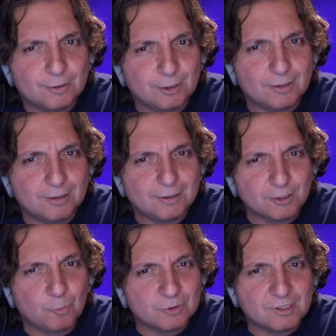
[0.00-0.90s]
it's
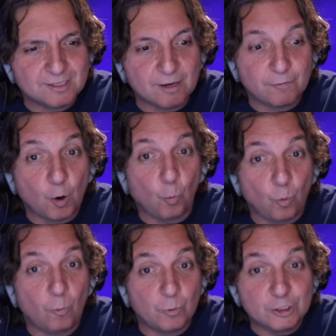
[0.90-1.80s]
almost as if
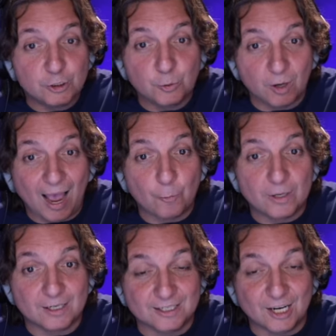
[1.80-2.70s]
what we do and how
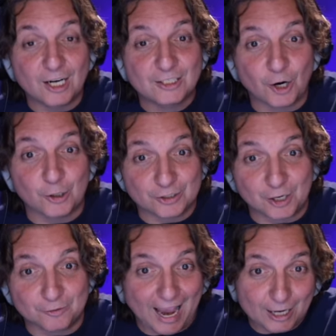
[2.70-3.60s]
we conduct
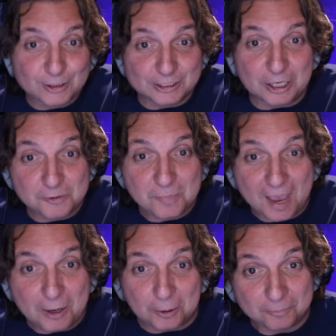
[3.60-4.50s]
ourselves actually does
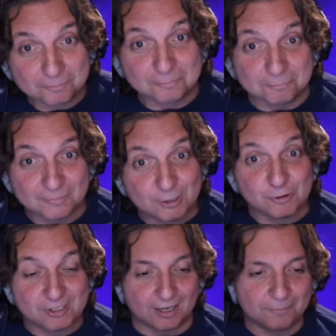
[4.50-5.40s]
matter. Hmm,
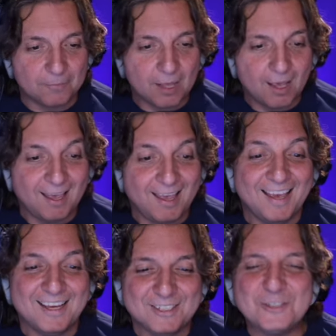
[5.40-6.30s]
interesting.
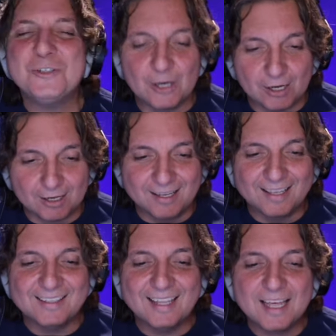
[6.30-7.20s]
Do good.
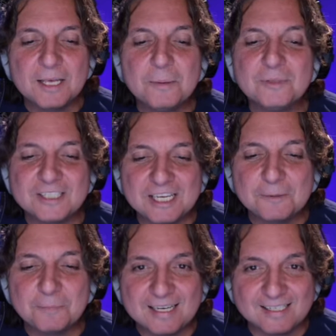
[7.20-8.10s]
Let him
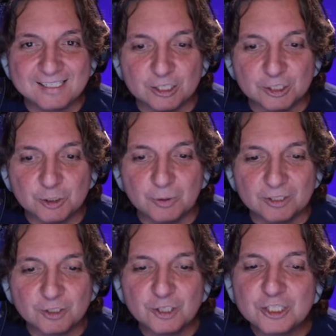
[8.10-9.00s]
seek peace and ensue it.
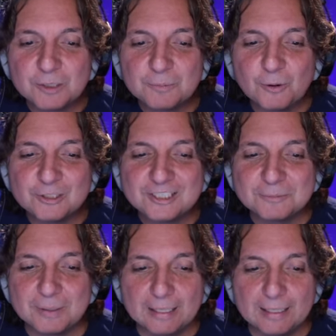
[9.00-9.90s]
So you're supposed to
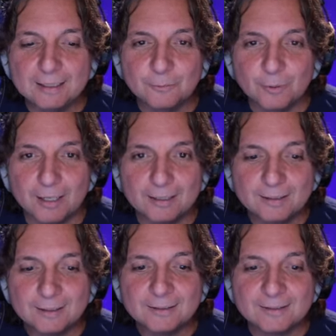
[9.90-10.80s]
be, right,
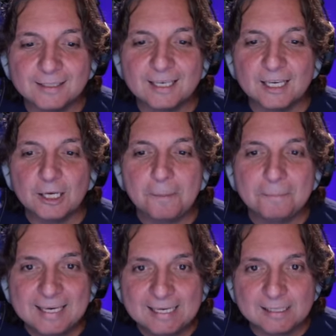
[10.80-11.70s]
seeking
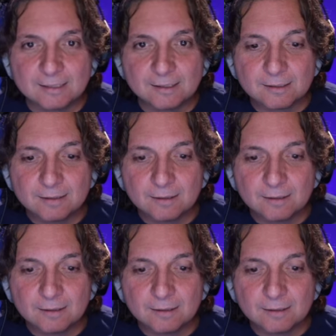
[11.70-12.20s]
peace